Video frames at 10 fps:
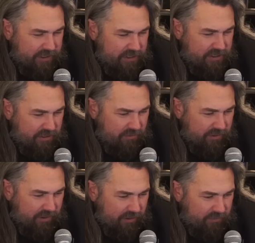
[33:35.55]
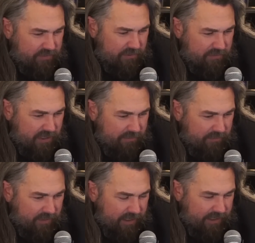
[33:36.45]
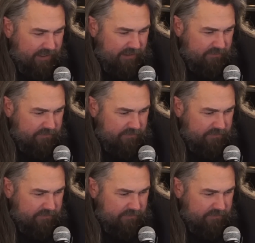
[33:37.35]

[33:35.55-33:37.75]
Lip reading: they just do it through some type of like,